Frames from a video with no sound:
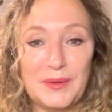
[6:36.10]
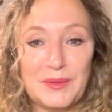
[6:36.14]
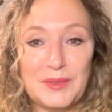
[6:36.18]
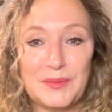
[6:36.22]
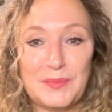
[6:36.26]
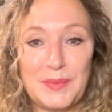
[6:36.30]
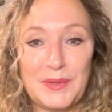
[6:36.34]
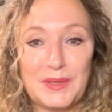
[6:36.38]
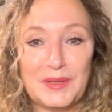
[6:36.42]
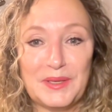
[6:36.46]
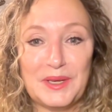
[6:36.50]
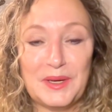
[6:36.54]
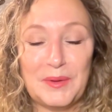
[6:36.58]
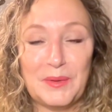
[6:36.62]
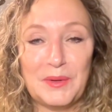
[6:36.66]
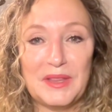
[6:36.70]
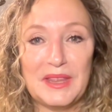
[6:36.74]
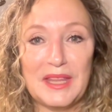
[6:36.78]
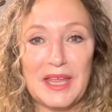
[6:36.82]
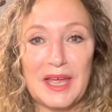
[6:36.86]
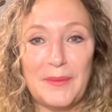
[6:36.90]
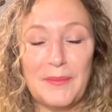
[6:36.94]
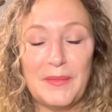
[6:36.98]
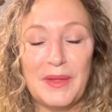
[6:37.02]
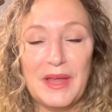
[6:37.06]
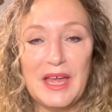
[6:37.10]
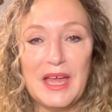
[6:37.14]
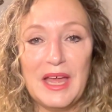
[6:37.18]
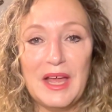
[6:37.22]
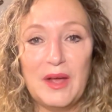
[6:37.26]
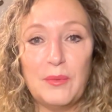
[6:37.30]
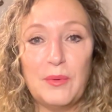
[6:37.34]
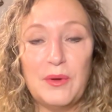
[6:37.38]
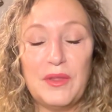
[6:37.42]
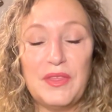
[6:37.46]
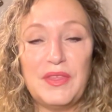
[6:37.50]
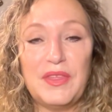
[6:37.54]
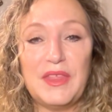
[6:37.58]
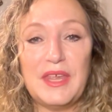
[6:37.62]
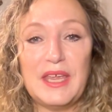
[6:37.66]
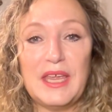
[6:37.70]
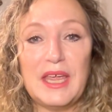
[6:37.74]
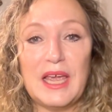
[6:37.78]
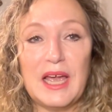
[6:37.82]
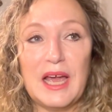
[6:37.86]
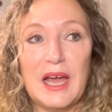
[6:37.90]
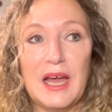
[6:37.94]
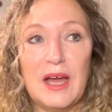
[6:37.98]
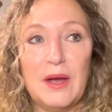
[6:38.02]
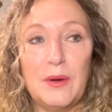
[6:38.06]
was building with them with
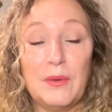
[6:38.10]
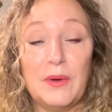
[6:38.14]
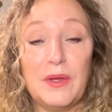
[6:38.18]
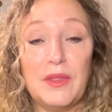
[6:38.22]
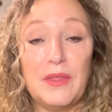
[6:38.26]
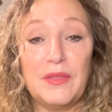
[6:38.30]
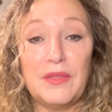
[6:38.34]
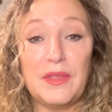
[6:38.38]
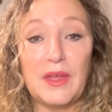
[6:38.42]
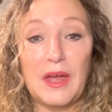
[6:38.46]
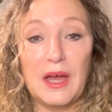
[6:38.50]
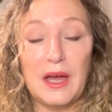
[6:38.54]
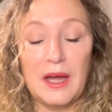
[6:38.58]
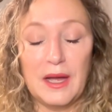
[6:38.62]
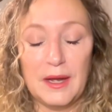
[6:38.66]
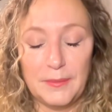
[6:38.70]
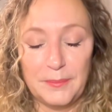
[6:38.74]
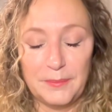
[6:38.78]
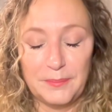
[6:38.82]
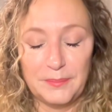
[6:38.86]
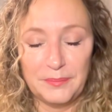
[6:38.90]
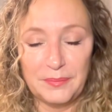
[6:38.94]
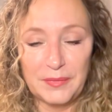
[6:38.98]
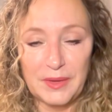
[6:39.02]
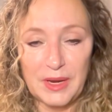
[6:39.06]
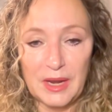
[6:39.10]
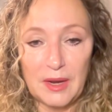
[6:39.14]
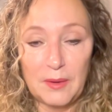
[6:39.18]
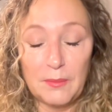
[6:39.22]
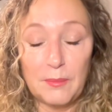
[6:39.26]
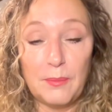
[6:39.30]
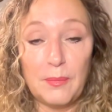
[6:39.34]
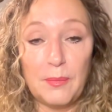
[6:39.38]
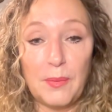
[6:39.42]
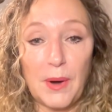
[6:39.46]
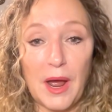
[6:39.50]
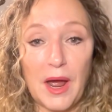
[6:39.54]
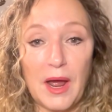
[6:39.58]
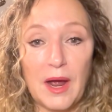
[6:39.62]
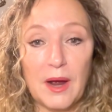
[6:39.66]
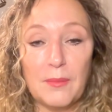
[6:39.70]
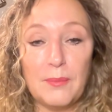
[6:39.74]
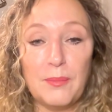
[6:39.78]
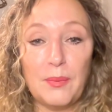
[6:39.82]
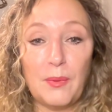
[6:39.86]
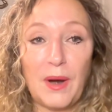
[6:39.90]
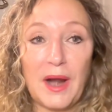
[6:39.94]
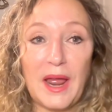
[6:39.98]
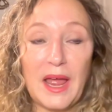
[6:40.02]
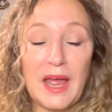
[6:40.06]
the uh, with um, uh,
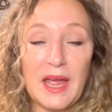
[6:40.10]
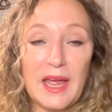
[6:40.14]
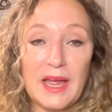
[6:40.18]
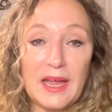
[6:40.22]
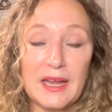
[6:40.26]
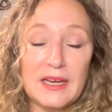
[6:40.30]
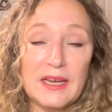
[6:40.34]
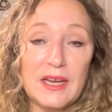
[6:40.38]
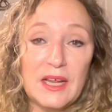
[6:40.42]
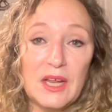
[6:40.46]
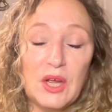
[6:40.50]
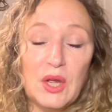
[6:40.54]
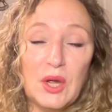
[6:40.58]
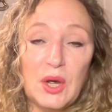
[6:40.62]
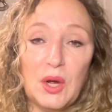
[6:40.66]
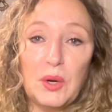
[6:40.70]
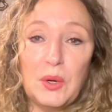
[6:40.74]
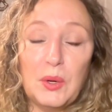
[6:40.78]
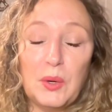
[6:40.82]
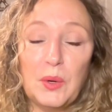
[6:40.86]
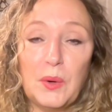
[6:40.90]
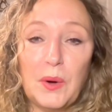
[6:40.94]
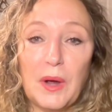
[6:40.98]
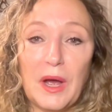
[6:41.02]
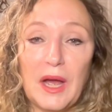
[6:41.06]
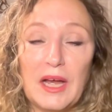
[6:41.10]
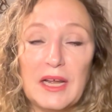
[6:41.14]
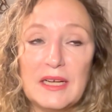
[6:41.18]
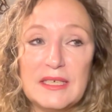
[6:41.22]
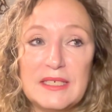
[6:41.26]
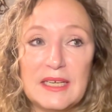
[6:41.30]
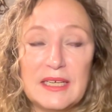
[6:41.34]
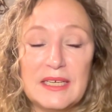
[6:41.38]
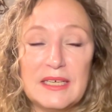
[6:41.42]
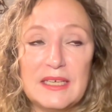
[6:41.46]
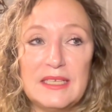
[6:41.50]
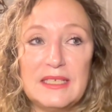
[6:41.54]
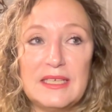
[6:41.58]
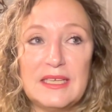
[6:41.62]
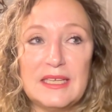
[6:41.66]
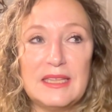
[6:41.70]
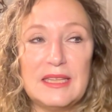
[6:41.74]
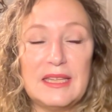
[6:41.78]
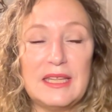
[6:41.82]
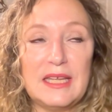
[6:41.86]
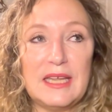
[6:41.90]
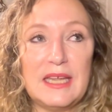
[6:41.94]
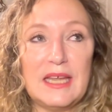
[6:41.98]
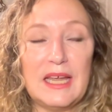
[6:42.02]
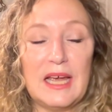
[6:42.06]
Brad who uh, did did
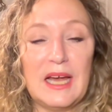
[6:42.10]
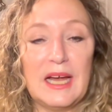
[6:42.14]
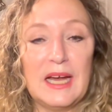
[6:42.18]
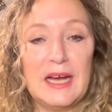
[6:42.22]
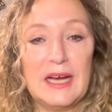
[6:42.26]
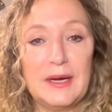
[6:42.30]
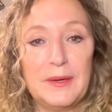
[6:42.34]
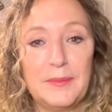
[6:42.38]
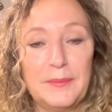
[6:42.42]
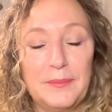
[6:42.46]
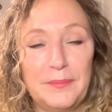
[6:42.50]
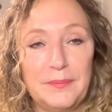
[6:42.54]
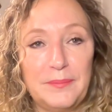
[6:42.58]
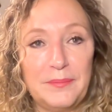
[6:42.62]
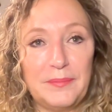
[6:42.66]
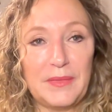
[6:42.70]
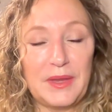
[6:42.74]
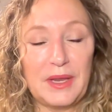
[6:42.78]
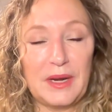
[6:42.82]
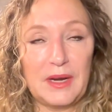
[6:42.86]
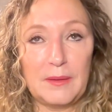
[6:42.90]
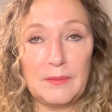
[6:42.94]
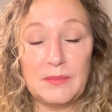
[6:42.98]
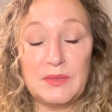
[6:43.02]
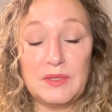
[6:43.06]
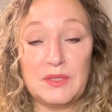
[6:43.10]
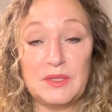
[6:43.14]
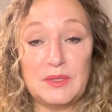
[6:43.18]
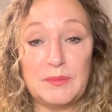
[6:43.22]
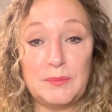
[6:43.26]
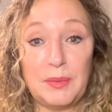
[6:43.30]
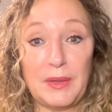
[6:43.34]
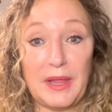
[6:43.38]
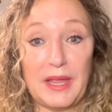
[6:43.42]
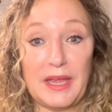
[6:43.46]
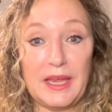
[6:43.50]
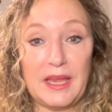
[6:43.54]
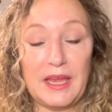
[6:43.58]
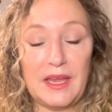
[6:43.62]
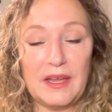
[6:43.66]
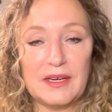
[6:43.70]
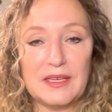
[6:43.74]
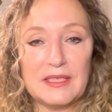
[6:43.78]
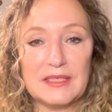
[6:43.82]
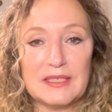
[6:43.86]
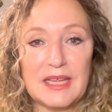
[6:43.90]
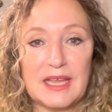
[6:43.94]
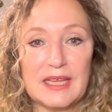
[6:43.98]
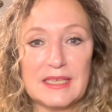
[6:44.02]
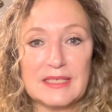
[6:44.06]
the um, and I'm blanking on
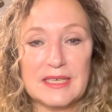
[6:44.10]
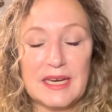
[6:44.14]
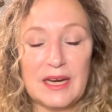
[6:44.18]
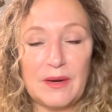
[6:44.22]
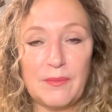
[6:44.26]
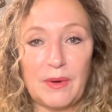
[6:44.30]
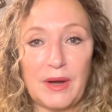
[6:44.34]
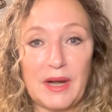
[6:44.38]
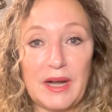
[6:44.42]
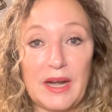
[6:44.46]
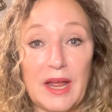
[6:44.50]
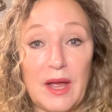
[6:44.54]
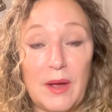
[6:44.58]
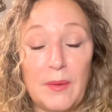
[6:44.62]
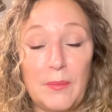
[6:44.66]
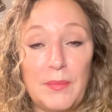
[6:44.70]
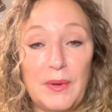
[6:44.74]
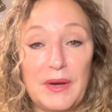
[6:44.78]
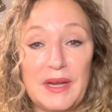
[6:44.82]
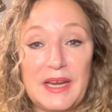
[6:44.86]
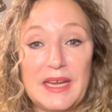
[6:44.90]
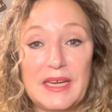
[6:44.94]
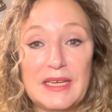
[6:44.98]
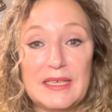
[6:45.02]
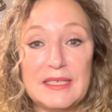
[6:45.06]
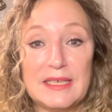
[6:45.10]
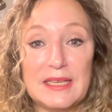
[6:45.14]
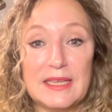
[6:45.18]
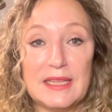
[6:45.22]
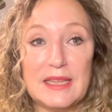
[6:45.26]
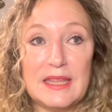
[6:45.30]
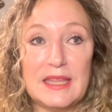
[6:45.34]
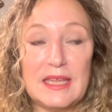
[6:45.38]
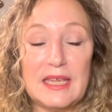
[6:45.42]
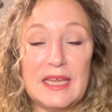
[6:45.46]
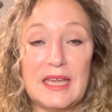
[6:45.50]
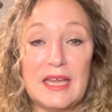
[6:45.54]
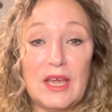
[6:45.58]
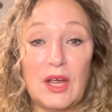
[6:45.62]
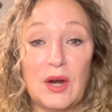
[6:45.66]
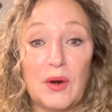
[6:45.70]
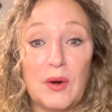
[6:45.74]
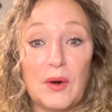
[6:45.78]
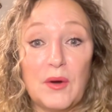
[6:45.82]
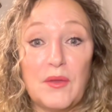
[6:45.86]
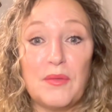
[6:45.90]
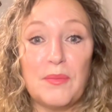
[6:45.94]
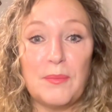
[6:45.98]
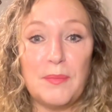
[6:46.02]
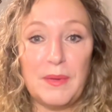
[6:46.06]
his last name right now, but he did the
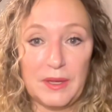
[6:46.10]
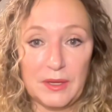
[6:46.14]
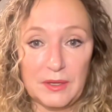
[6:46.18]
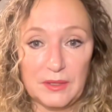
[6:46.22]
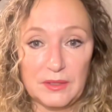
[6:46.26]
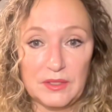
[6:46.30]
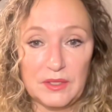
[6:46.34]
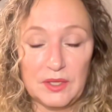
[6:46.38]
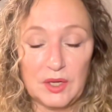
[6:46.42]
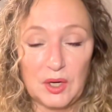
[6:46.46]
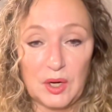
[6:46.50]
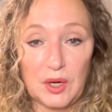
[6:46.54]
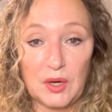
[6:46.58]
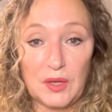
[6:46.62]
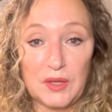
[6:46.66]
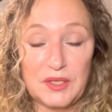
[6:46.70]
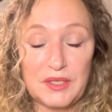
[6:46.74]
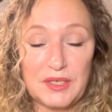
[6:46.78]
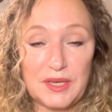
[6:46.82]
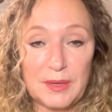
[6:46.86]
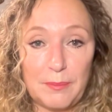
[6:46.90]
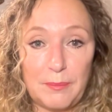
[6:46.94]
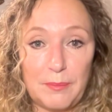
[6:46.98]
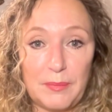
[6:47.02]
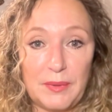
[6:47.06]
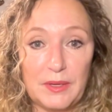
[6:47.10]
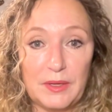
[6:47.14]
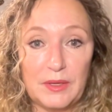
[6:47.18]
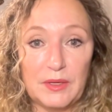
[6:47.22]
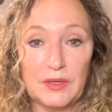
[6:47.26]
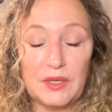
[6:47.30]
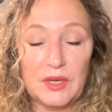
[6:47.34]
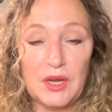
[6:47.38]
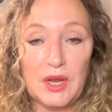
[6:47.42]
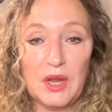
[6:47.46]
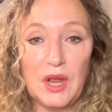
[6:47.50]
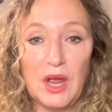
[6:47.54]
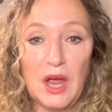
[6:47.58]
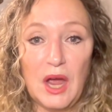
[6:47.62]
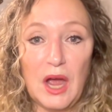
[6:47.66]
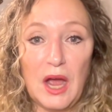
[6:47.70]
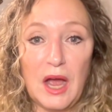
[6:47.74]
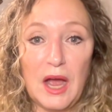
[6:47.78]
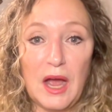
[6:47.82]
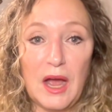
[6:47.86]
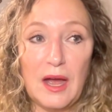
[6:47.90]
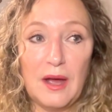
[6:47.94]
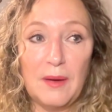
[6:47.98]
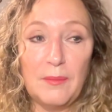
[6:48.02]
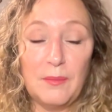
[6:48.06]
Earth build, the Earthship build
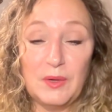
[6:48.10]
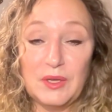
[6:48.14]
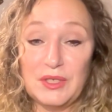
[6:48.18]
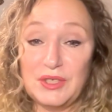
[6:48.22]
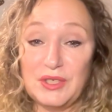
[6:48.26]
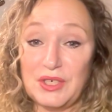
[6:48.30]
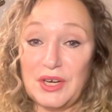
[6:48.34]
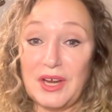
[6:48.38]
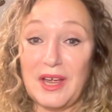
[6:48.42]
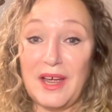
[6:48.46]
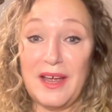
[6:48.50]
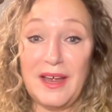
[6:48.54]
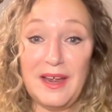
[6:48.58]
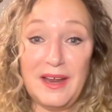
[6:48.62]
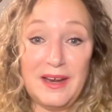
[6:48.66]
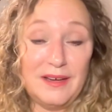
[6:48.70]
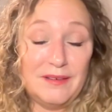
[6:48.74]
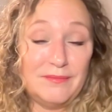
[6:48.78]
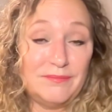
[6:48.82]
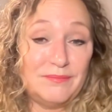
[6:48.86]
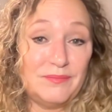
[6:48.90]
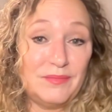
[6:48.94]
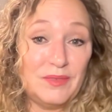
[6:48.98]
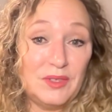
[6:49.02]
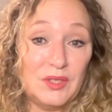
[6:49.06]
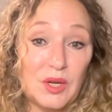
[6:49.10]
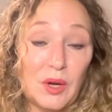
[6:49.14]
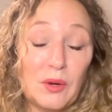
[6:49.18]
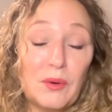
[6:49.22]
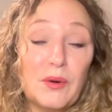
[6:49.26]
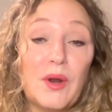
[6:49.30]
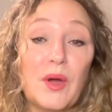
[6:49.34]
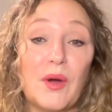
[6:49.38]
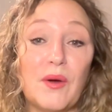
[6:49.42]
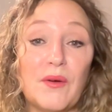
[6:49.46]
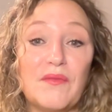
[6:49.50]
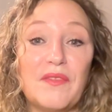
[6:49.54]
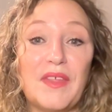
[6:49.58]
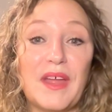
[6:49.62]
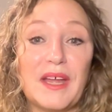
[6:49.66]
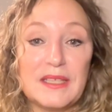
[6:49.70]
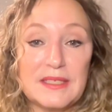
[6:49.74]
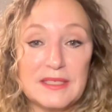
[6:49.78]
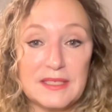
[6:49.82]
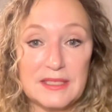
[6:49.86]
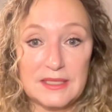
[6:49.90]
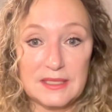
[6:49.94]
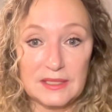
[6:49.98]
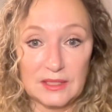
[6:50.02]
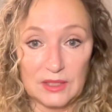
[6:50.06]
um, which I don't know if that's
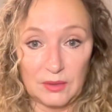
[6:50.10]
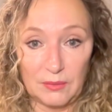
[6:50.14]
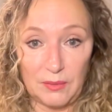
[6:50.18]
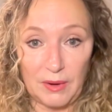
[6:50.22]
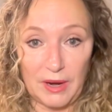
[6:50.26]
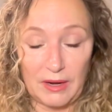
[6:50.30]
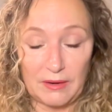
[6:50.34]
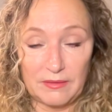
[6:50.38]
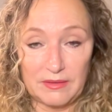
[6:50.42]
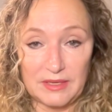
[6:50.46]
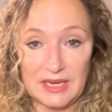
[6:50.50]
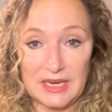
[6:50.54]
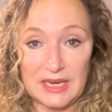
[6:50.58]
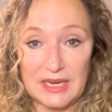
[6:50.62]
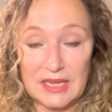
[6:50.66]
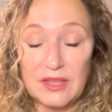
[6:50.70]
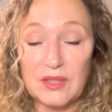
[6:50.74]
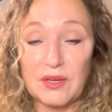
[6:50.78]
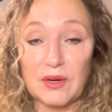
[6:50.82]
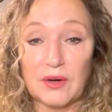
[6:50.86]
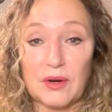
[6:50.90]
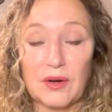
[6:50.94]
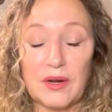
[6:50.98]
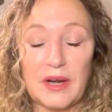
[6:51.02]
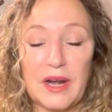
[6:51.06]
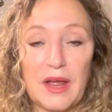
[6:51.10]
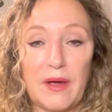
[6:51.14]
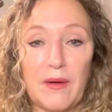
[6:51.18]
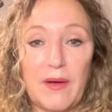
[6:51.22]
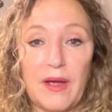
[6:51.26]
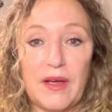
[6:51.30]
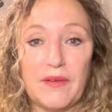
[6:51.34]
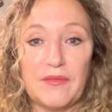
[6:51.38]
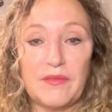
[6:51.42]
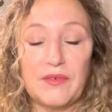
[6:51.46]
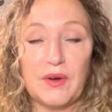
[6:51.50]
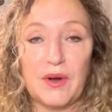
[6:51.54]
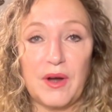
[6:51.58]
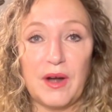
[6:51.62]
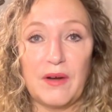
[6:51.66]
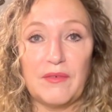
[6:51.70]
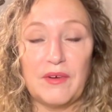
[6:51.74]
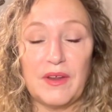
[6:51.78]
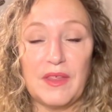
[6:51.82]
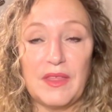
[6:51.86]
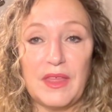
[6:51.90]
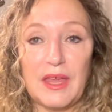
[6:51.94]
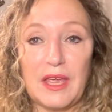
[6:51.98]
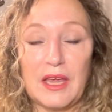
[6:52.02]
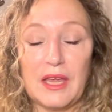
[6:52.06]
still around either now after
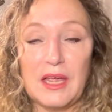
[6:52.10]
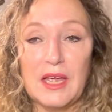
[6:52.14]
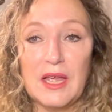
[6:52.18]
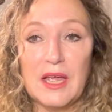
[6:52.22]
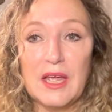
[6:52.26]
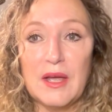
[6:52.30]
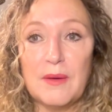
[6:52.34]
everything.